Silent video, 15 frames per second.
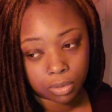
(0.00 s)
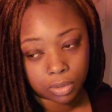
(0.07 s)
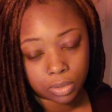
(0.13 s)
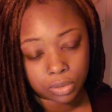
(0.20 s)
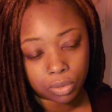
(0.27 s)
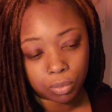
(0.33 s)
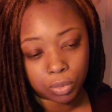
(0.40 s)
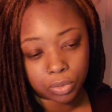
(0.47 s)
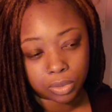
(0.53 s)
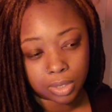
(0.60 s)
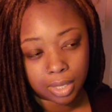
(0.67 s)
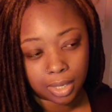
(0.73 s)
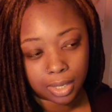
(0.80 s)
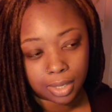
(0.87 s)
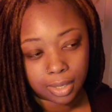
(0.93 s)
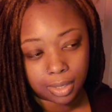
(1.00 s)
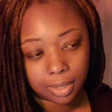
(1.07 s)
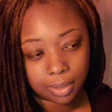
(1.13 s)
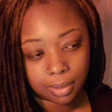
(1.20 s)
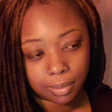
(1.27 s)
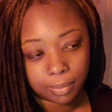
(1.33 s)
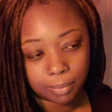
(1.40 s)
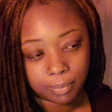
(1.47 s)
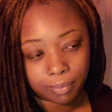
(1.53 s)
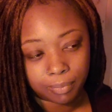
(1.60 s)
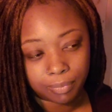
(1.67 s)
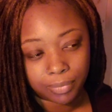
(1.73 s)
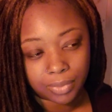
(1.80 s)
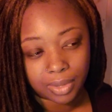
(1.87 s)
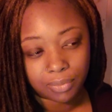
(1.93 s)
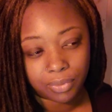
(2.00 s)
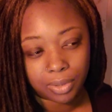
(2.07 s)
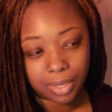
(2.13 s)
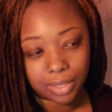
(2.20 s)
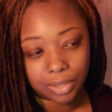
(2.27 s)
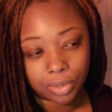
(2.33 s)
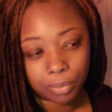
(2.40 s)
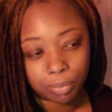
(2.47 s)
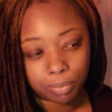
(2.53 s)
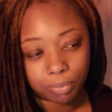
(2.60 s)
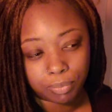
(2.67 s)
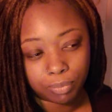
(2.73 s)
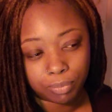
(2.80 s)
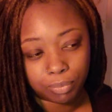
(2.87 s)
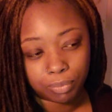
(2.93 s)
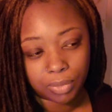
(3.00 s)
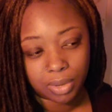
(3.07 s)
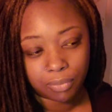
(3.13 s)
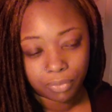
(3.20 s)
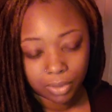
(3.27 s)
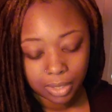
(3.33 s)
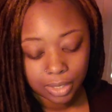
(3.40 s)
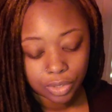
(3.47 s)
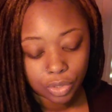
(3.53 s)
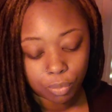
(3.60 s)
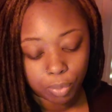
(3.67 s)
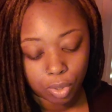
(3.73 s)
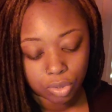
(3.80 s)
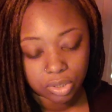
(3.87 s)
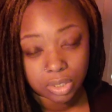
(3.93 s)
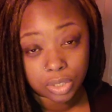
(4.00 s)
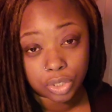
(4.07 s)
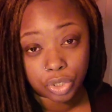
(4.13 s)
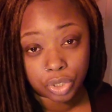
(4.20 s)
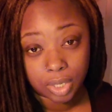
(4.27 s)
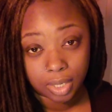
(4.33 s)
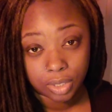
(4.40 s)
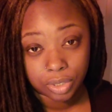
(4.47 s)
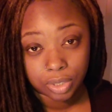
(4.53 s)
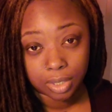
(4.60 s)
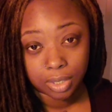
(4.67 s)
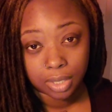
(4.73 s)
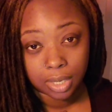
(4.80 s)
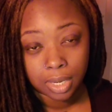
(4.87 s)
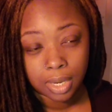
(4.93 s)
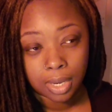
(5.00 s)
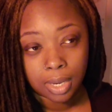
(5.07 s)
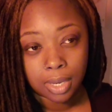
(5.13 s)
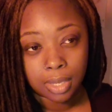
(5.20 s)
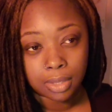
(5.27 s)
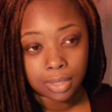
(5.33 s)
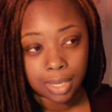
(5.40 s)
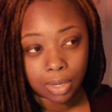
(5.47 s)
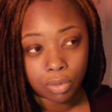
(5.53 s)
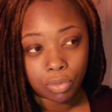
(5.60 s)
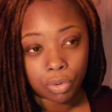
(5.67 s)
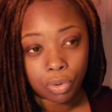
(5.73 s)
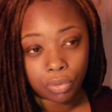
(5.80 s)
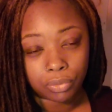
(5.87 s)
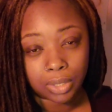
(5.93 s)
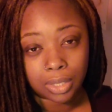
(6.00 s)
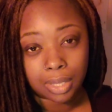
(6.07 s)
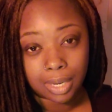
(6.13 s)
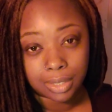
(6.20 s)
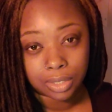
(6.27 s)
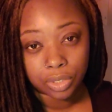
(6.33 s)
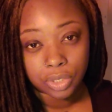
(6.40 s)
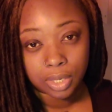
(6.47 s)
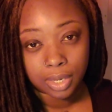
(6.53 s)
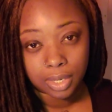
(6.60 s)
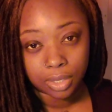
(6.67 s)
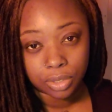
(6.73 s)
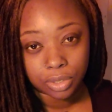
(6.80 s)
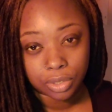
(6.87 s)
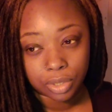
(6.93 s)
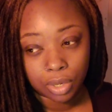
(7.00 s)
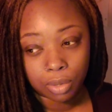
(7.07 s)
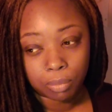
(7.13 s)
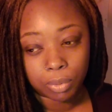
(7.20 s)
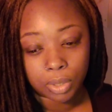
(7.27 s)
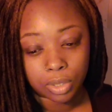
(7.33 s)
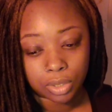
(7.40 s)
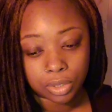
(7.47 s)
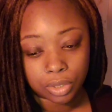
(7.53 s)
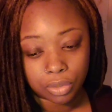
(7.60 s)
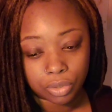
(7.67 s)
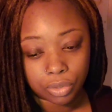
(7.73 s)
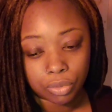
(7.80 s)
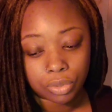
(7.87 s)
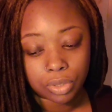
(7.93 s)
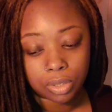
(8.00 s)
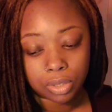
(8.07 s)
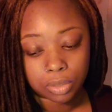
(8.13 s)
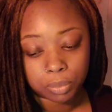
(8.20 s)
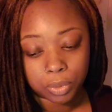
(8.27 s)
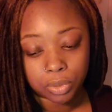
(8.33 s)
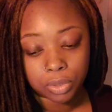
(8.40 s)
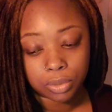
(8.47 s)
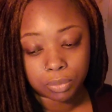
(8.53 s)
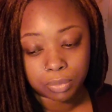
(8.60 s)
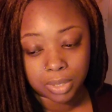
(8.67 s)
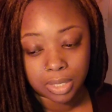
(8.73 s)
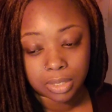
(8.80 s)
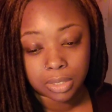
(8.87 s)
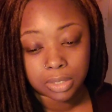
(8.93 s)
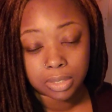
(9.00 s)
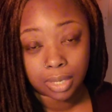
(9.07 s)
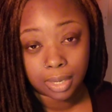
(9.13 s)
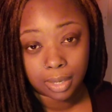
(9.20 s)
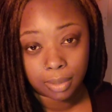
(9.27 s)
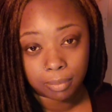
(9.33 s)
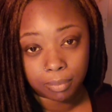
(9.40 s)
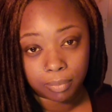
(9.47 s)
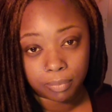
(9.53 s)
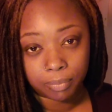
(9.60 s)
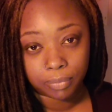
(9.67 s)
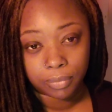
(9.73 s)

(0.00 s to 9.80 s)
it's almost like they feel like your person is changing. They don't know if they like the change because they're used to this person being the same.